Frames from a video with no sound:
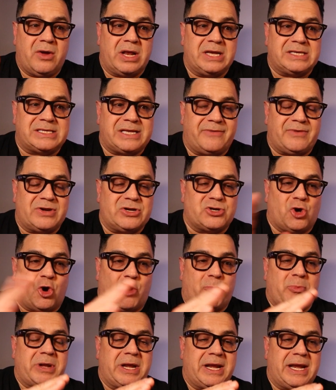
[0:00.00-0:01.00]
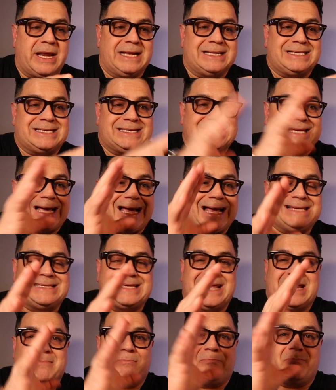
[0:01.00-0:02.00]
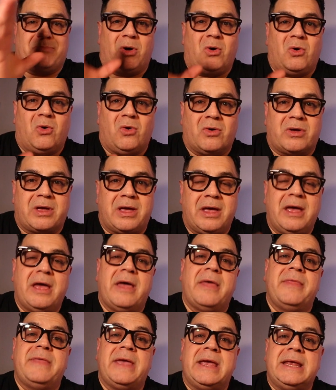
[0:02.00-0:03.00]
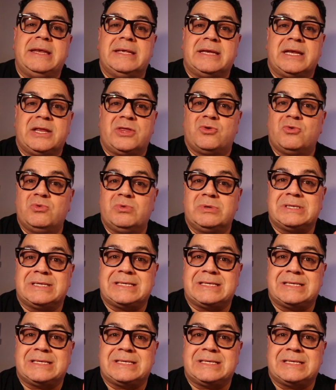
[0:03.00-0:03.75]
instead of interpreting it in size and bulk, they did it through